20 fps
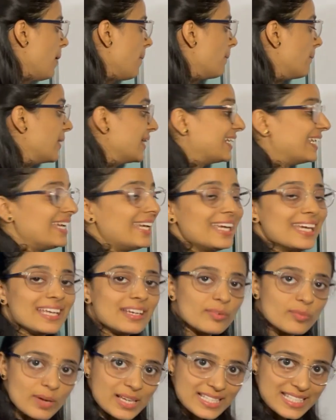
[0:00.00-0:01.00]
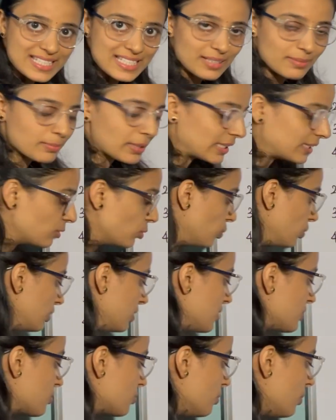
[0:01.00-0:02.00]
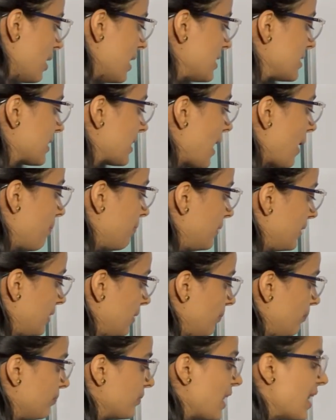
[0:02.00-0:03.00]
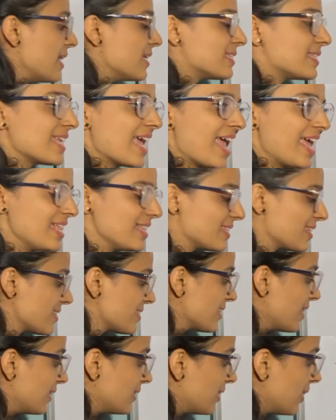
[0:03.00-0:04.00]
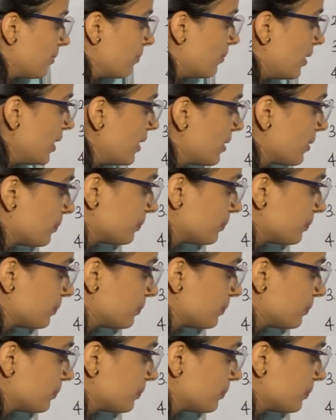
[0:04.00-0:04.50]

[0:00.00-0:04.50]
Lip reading: Money invested by the owner is known as capital. Sales is nothing but